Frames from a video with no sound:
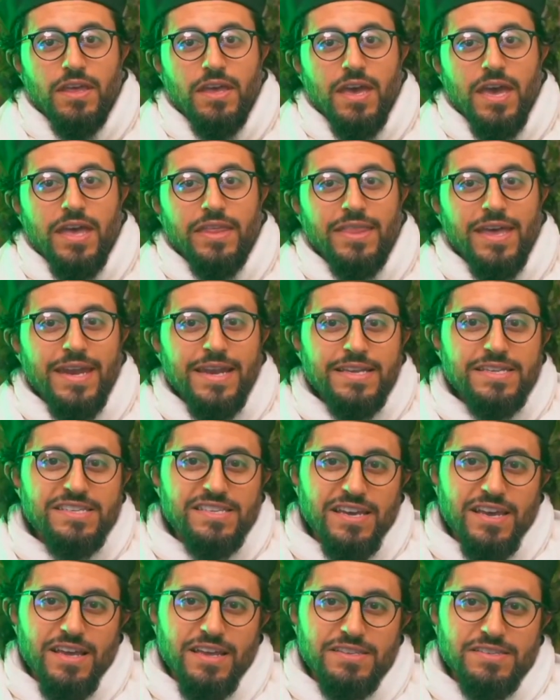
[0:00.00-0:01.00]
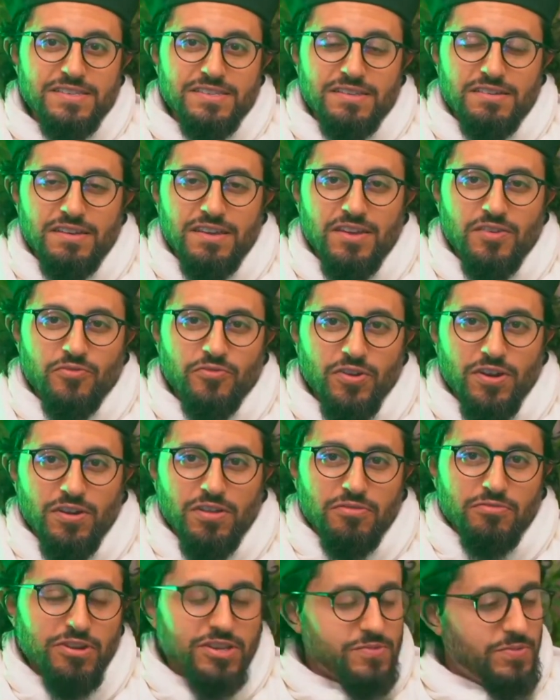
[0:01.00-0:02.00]
And then he says, in front of
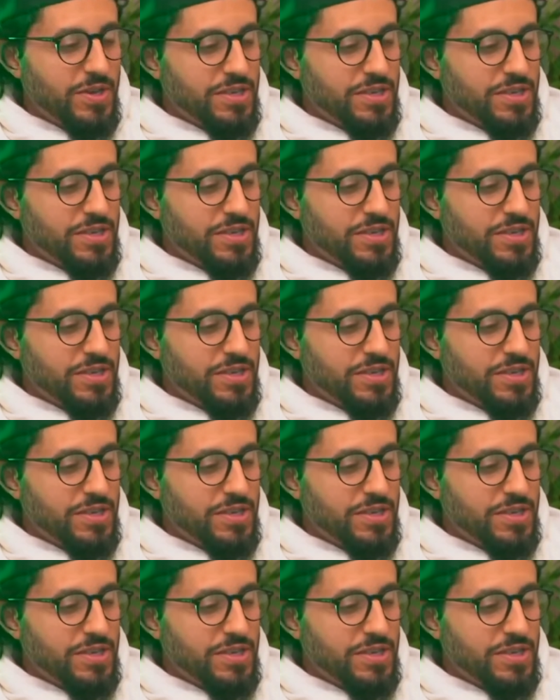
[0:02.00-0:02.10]
the rich man,